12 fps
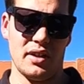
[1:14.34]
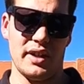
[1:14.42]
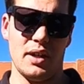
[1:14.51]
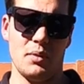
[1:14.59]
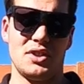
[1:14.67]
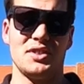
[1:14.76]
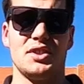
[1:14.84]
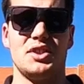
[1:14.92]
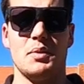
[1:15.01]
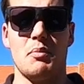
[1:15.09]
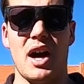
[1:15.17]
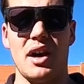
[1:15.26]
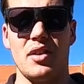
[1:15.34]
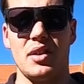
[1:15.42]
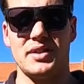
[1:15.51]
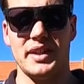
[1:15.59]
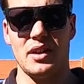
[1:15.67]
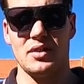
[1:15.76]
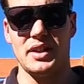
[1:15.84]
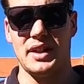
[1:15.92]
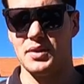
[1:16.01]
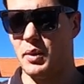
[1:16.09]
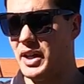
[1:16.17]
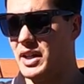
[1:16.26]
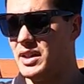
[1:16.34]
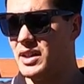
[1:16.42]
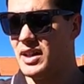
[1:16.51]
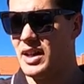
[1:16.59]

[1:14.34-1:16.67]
reel here, which is a Shimano TLD20.